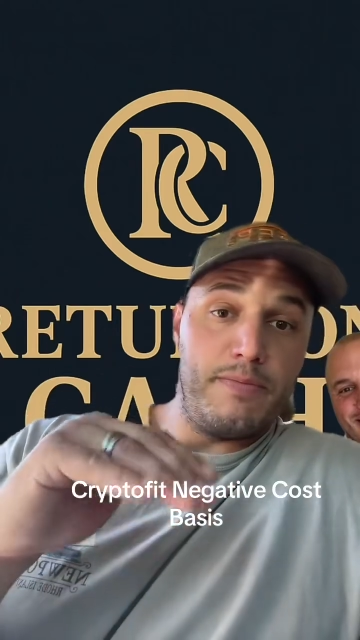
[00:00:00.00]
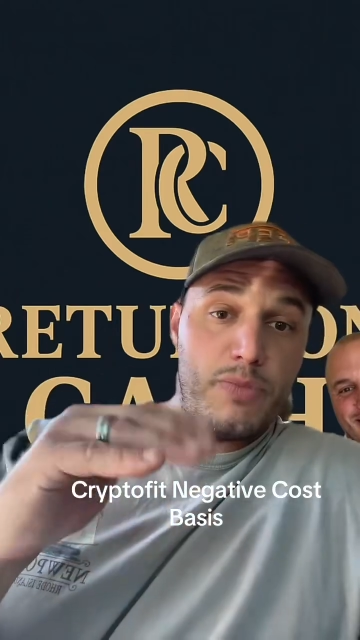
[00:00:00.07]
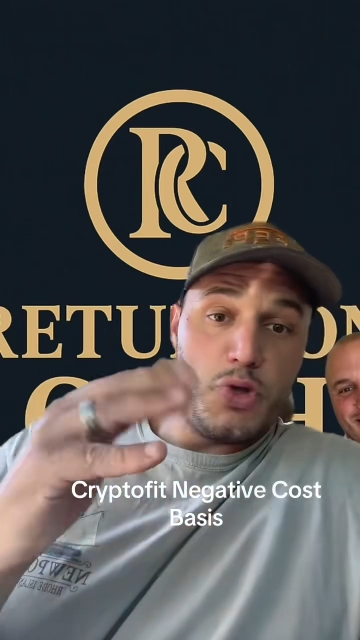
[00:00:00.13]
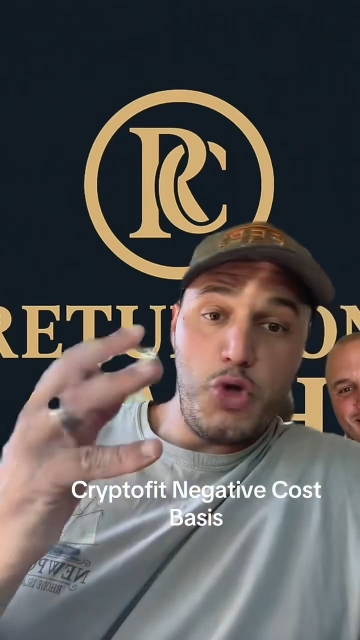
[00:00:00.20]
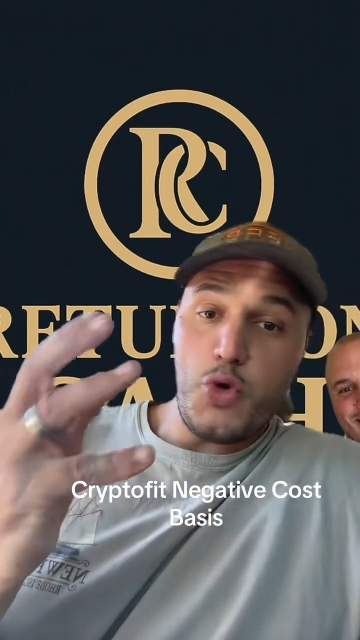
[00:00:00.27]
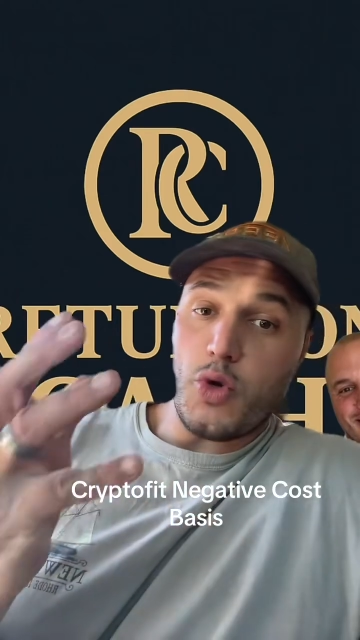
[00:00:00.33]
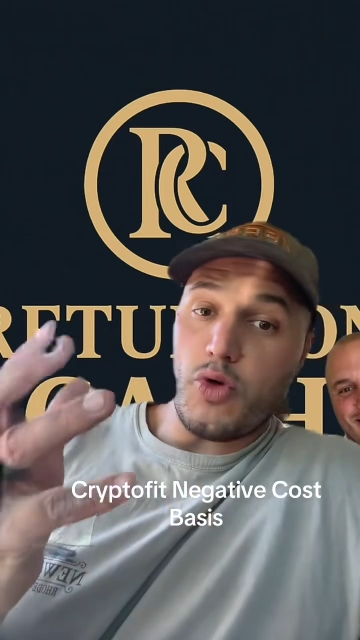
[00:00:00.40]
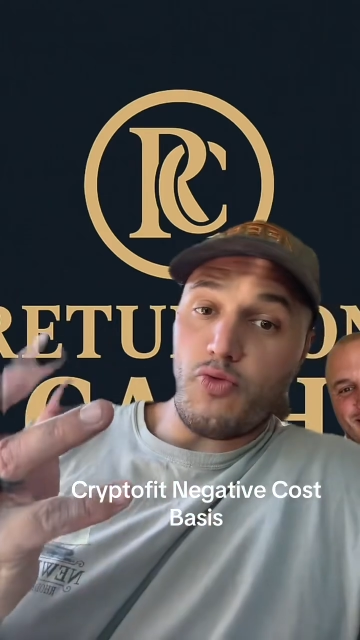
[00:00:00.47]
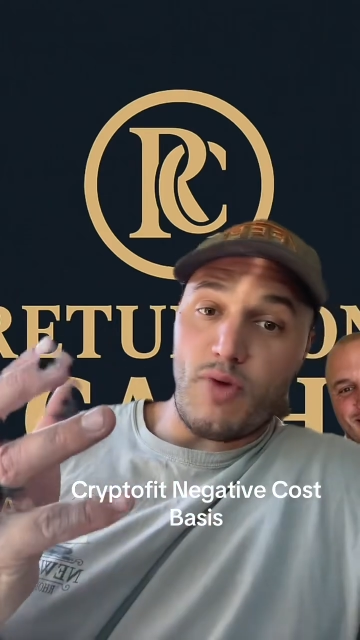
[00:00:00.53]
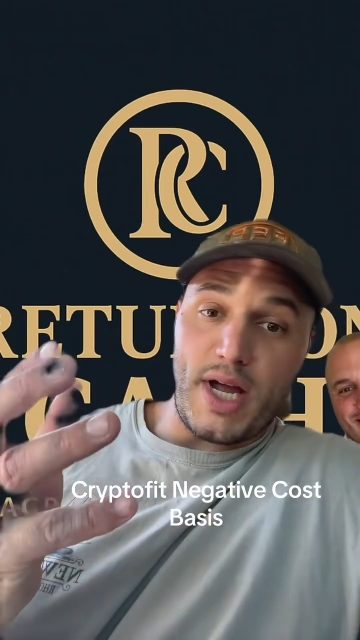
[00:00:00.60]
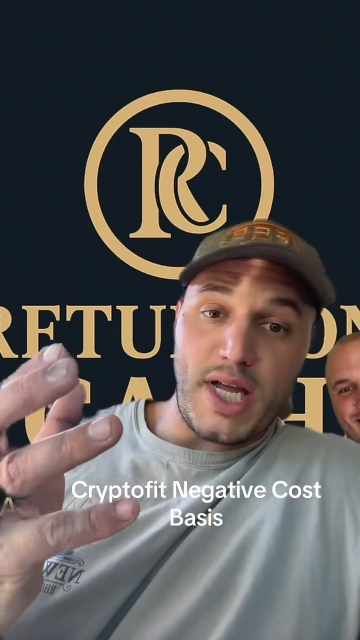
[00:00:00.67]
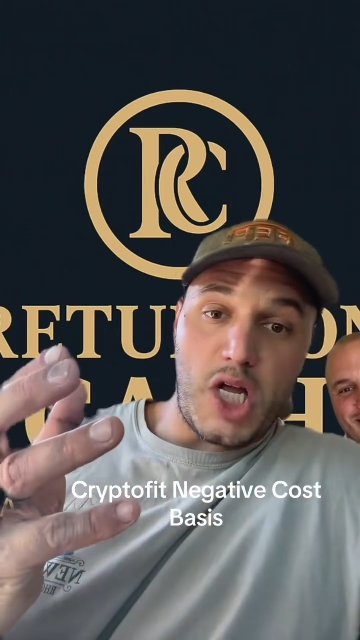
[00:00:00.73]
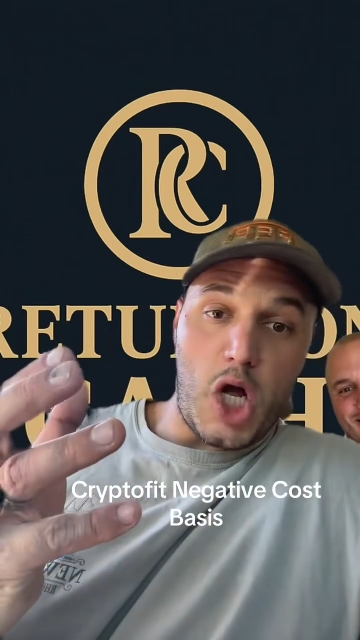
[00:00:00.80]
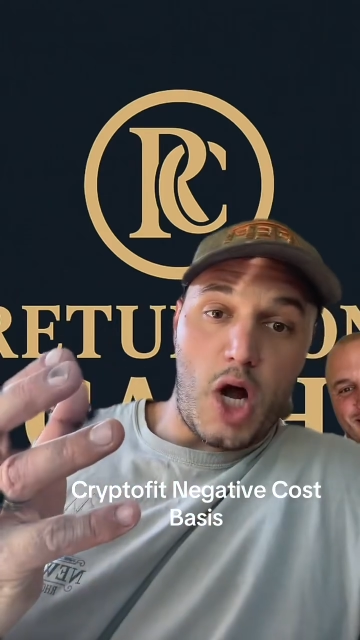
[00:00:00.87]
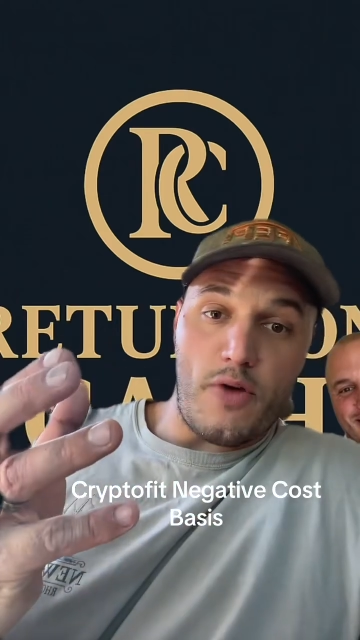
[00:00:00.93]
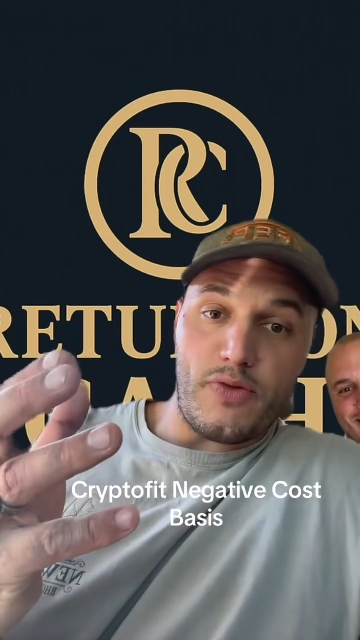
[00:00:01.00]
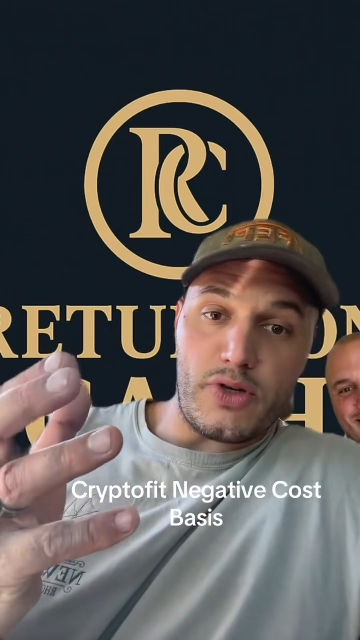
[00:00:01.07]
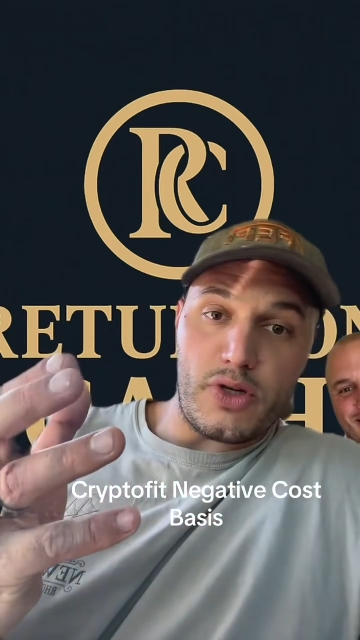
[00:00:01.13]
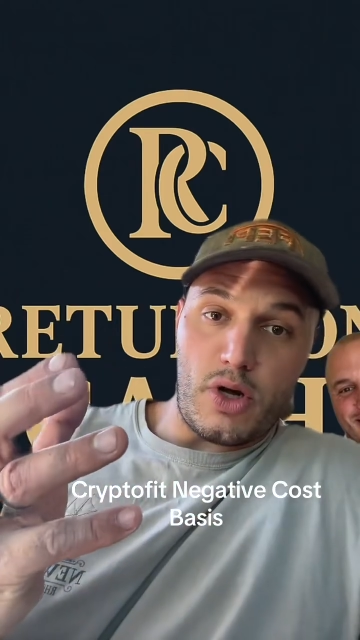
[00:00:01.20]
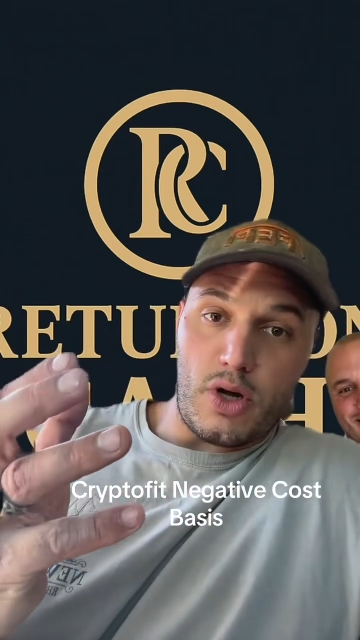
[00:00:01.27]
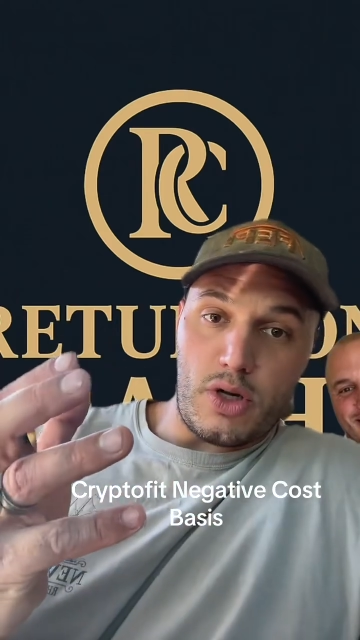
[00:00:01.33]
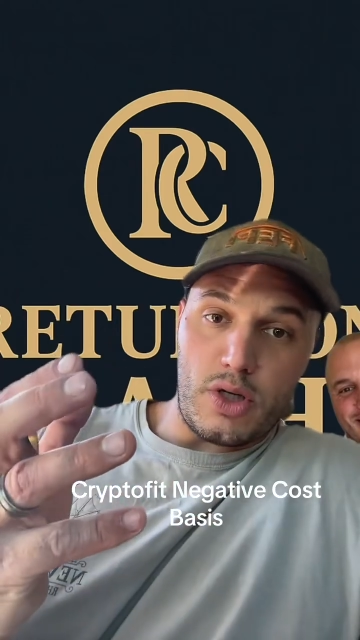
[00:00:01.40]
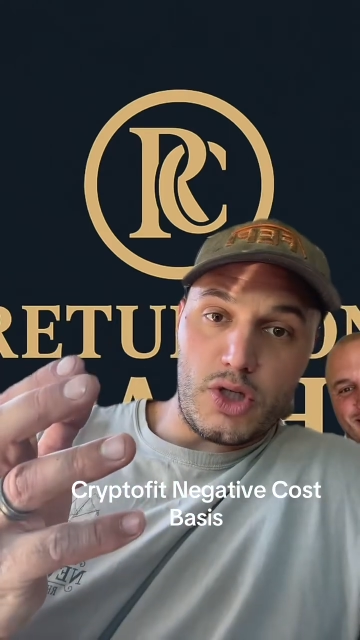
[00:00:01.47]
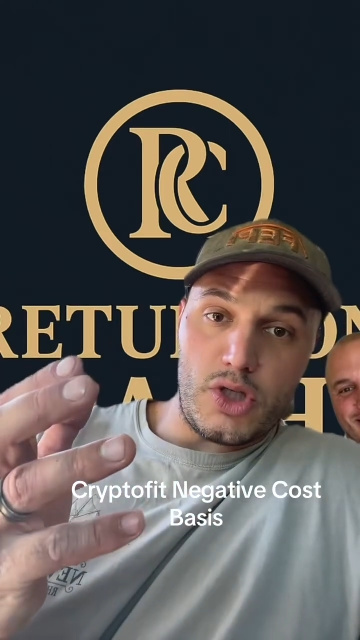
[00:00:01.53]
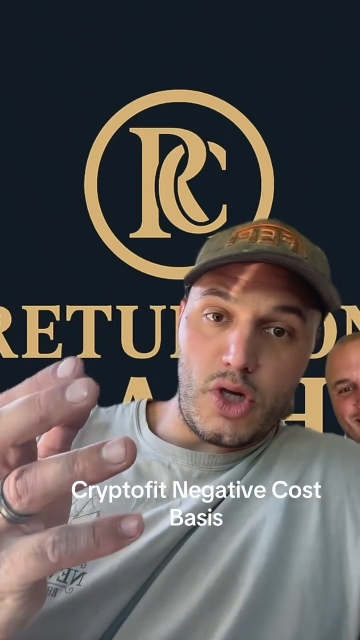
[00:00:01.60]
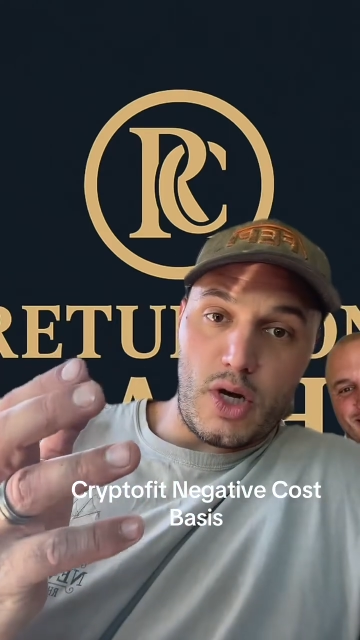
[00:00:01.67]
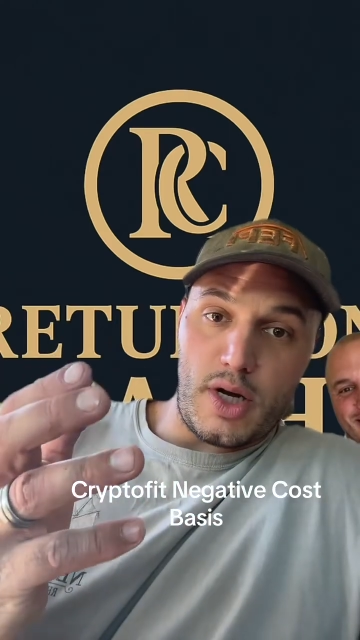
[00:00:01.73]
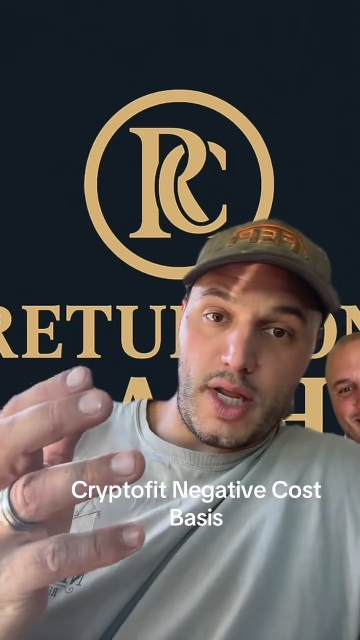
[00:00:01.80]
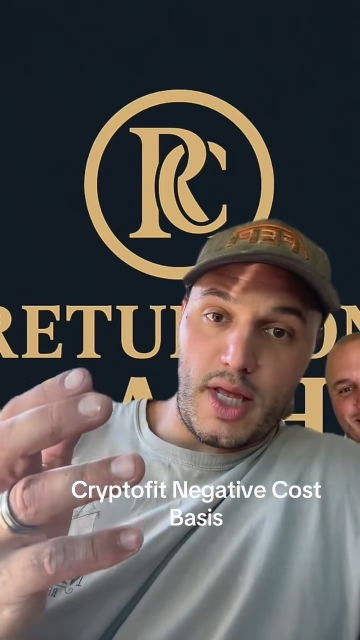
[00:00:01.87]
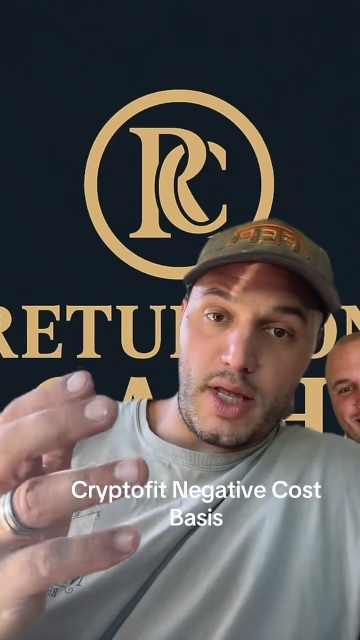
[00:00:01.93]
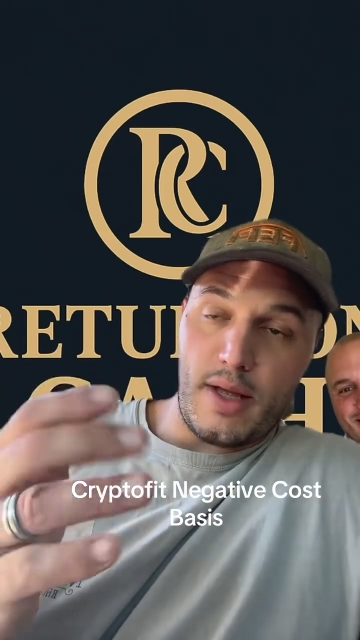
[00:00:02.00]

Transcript: You could write covered calls on it.